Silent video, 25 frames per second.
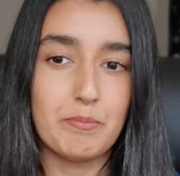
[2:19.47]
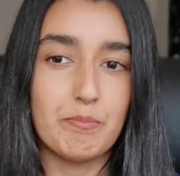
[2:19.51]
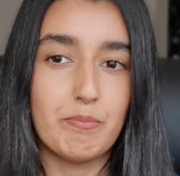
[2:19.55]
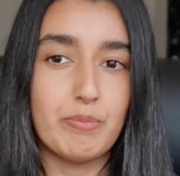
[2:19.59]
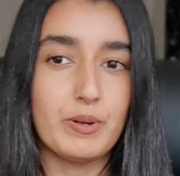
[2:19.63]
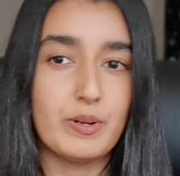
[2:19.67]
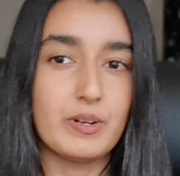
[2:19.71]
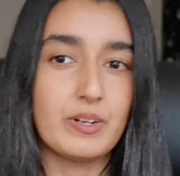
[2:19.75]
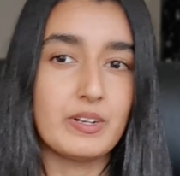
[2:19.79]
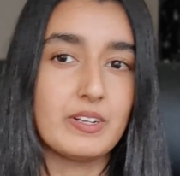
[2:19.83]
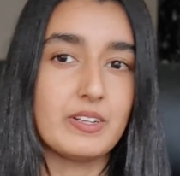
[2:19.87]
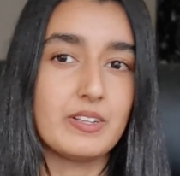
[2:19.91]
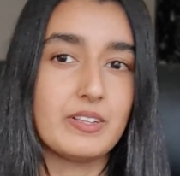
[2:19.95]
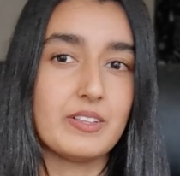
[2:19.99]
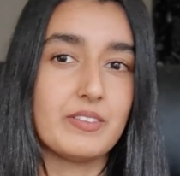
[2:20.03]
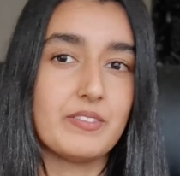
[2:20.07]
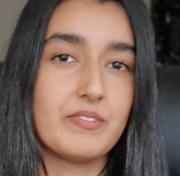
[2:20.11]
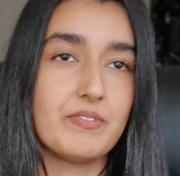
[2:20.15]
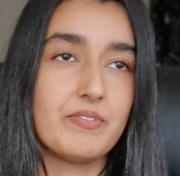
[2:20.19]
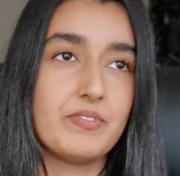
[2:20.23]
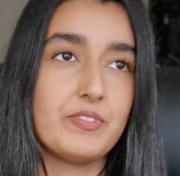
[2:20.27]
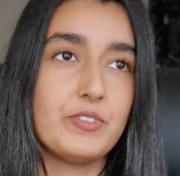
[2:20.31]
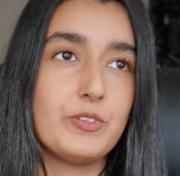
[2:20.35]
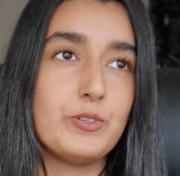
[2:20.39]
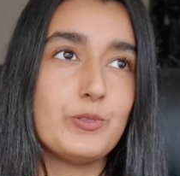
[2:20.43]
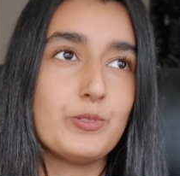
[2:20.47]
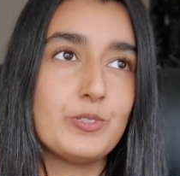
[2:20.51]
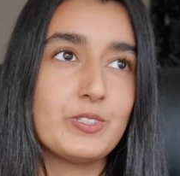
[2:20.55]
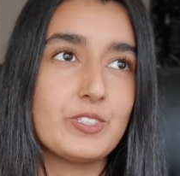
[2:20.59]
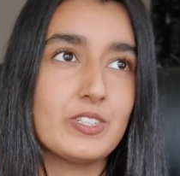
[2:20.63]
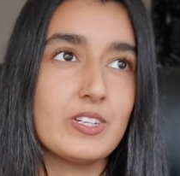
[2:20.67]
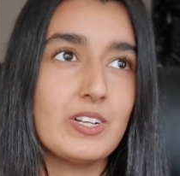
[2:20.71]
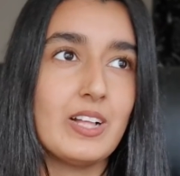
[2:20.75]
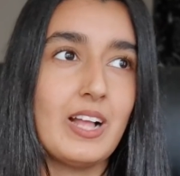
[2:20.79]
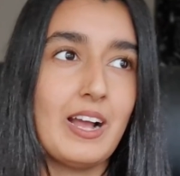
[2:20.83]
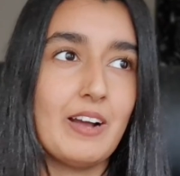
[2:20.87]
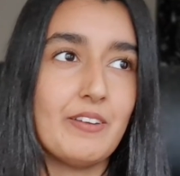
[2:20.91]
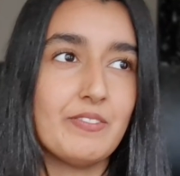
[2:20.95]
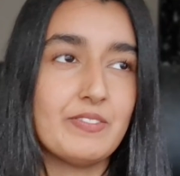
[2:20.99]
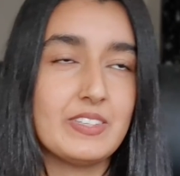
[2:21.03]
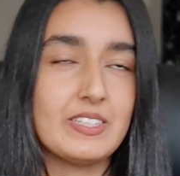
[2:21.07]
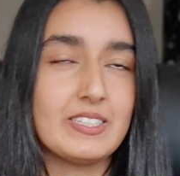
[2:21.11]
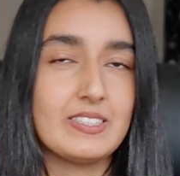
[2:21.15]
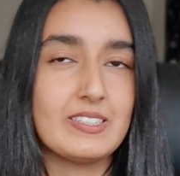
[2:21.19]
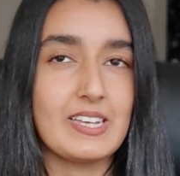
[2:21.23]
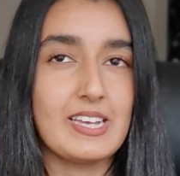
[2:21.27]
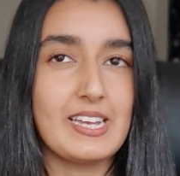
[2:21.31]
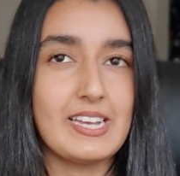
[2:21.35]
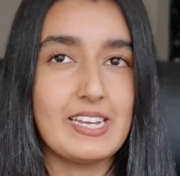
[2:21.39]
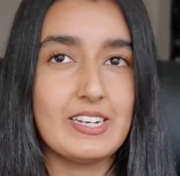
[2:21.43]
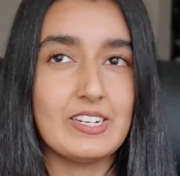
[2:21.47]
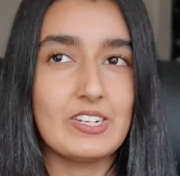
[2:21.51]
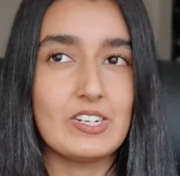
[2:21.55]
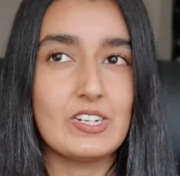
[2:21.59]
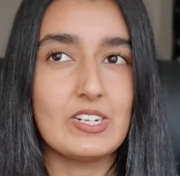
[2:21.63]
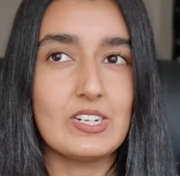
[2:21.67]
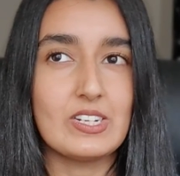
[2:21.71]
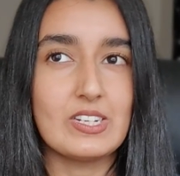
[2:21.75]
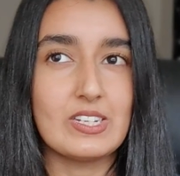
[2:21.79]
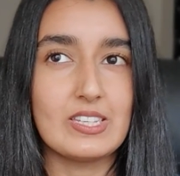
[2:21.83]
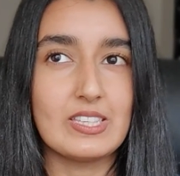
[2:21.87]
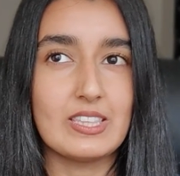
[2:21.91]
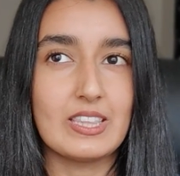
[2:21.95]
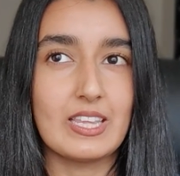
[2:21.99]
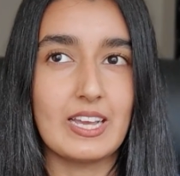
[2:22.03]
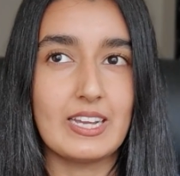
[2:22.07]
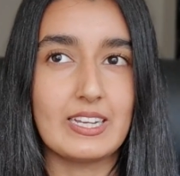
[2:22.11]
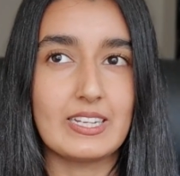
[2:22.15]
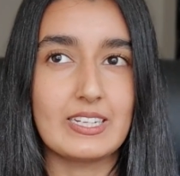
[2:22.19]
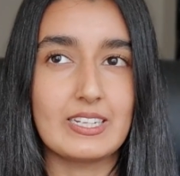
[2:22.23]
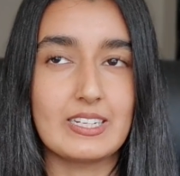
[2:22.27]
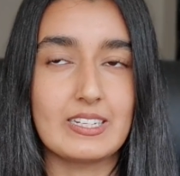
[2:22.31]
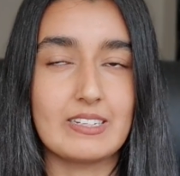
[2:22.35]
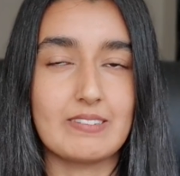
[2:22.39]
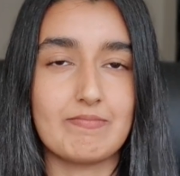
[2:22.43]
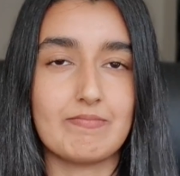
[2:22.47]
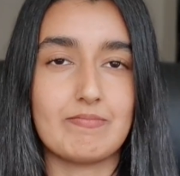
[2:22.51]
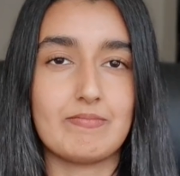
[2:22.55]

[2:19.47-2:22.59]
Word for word: but you still have this inner like